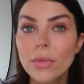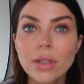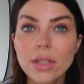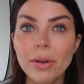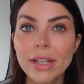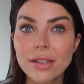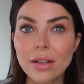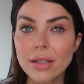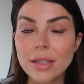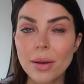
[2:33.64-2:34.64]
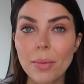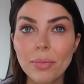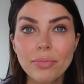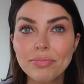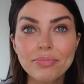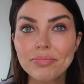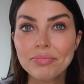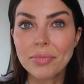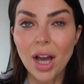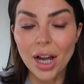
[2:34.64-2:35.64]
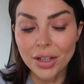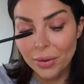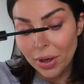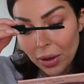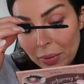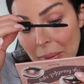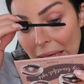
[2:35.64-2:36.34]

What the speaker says: so he's done some, I don't know,